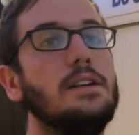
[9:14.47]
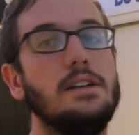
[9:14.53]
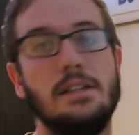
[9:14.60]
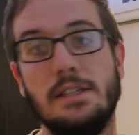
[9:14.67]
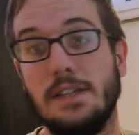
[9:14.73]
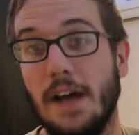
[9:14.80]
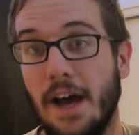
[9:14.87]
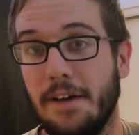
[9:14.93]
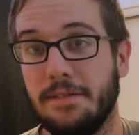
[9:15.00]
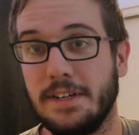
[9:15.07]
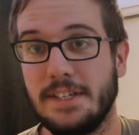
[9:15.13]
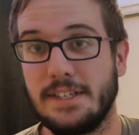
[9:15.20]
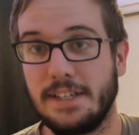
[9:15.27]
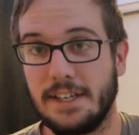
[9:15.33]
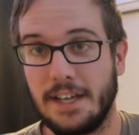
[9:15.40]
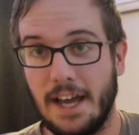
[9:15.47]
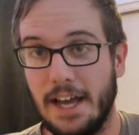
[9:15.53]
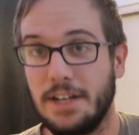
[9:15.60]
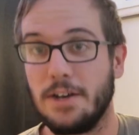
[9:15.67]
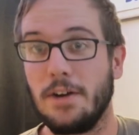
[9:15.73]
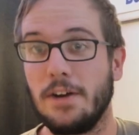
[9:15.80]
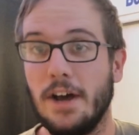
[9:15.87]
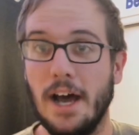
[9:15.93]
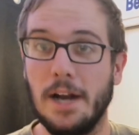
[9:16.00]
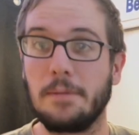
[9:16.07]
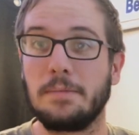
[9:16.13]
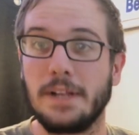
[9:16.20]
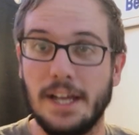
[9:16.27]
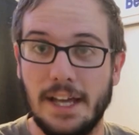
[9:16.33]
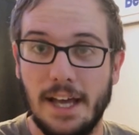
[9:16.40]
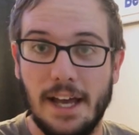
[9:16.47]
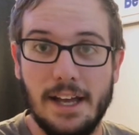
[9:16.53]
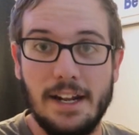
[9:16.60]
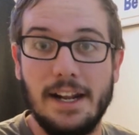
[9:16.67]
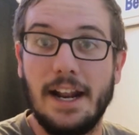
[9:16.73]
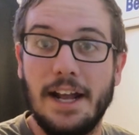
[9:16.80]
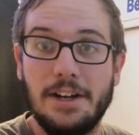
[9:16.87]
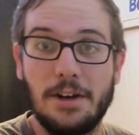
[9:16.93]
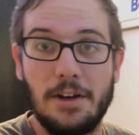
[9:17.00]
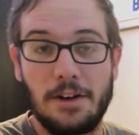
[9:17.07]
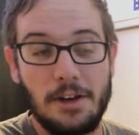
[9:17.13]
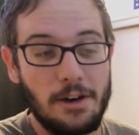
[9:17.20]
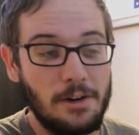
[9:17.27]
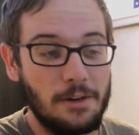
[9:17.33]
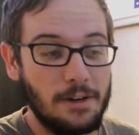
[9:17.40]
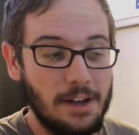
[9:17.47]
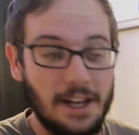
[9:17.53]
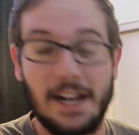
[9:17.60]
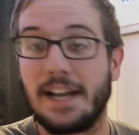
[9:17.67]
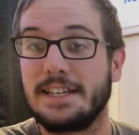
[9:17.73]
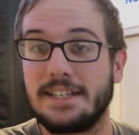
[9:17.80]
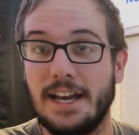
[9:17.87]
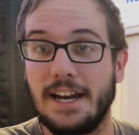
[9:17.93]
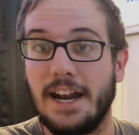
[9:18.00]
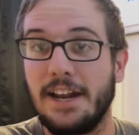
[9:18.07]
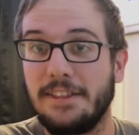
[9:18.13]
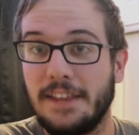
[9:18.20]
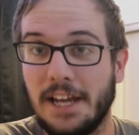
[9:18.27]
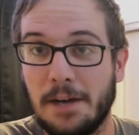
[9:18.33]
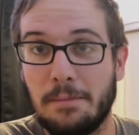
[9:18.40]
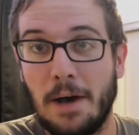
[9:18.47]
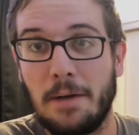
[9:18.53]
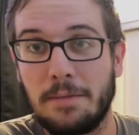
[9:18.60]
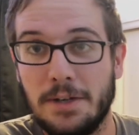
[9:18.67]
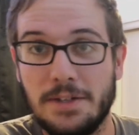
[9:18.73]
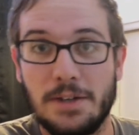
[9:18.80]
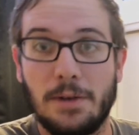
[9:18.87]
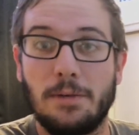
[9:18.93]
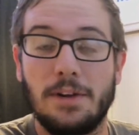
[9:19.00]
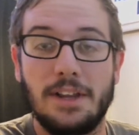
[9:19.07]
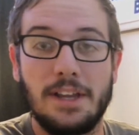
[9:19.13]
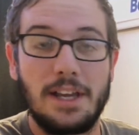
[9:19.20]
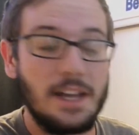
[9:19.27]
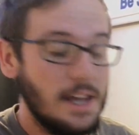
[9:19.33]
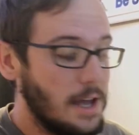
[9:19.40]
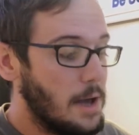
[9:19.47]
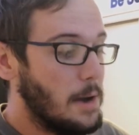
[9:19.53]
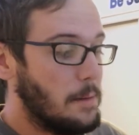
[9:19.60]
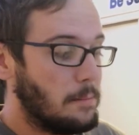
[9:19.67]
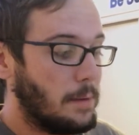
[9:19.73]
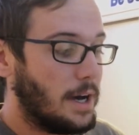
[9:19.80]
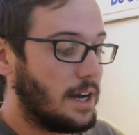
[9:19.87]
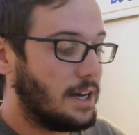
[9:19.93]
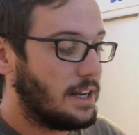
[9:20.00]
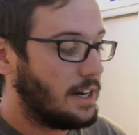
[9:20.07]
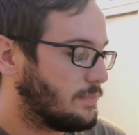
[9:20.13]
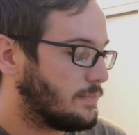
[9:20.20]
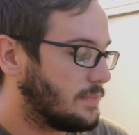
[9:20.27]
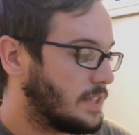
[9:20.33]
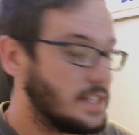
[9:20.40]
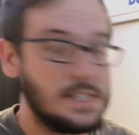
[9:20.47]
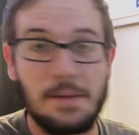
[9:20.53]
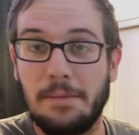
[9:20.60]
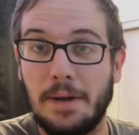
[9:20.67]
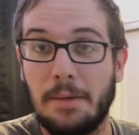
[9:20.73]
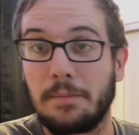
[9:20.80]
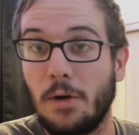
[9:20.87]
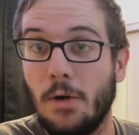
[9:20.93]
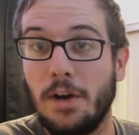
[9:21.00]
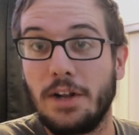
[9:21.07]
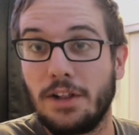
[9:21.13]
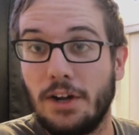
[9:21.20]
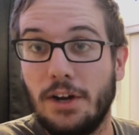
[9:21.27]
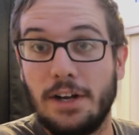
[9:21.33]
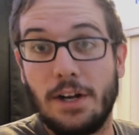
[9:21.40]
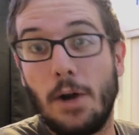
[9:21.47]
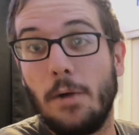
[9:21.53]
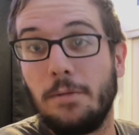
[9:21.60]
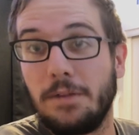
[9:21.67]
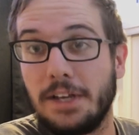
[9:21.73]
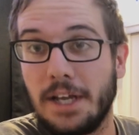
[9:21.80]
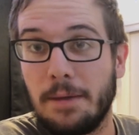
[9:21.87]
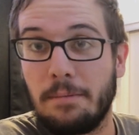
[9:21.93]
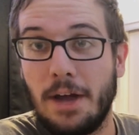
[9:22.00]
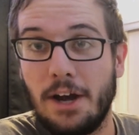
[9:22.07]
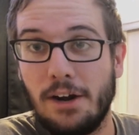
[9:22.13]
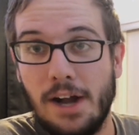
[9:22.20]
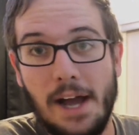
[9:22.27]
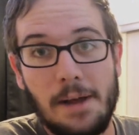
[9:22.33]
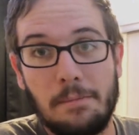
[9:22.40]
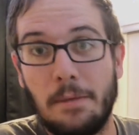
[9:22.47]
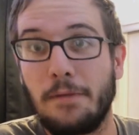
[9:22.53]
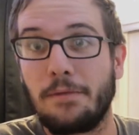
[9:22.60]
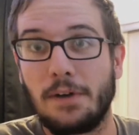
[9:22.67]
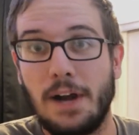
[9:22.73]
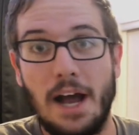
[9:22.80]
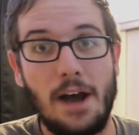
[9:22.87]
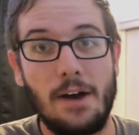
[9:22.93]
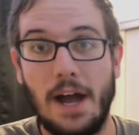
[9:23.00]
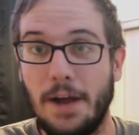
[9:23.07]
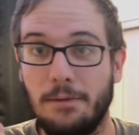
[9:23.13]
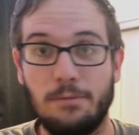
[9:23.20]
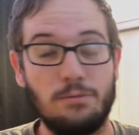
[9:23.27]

So obviously I don't know how to play yet, and I don't know, like I said, anything about music really. But this is something I'm going to learn and hopefully get better at, but for now I